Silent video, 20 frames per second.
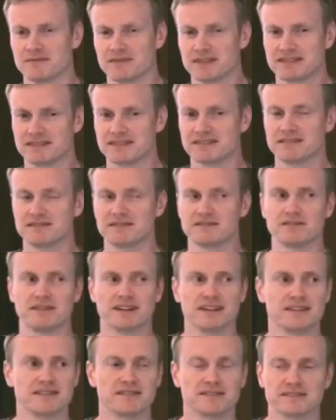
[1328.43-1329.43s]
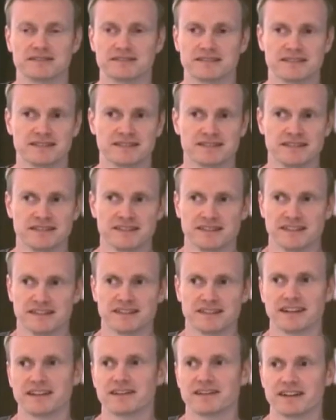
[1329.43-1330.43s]
There's still quite a lot to
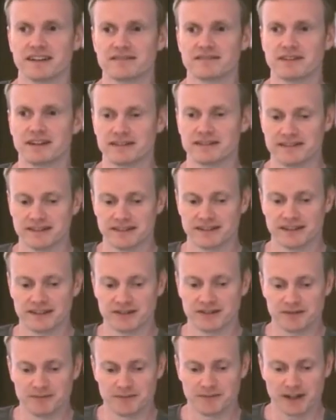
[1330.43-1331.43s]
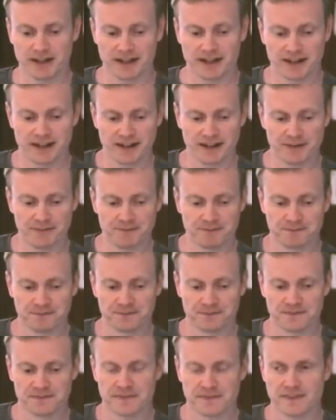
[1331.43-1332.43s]
get your head around, I know, but
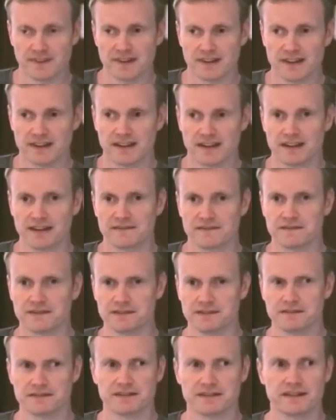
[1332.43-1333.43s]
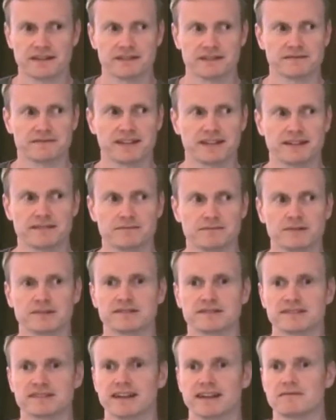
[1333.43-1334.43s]
if you kind of
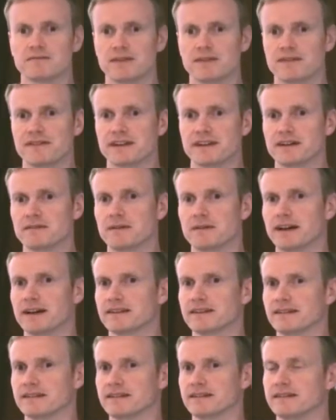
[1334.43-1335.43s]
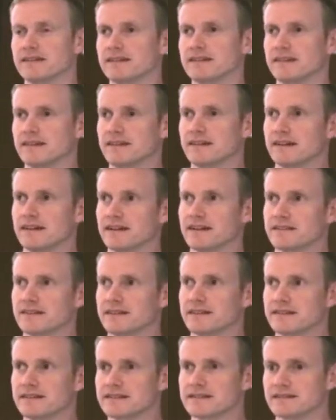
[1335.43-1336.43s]
want to take one thing away, then I
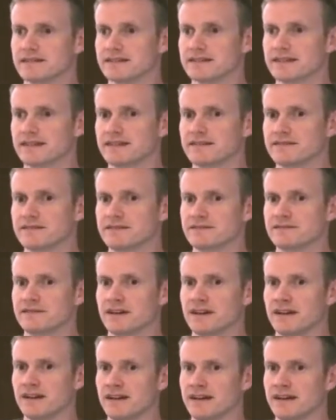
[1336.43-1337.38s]
think this idea of